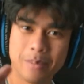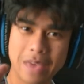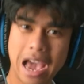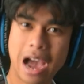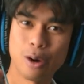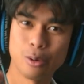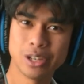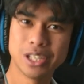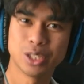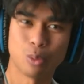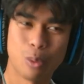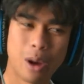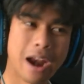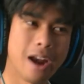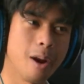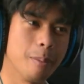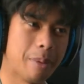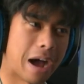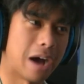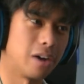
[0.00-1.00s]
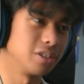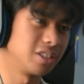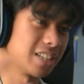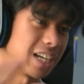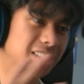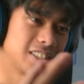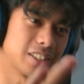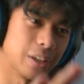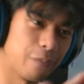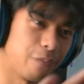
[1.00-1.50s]
MEOWY'S whereabouts.
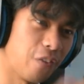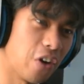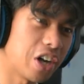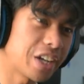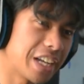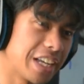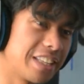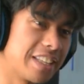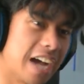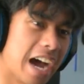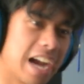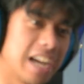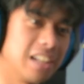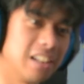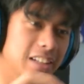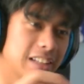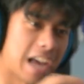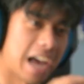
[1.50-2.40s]
That's the fucking title,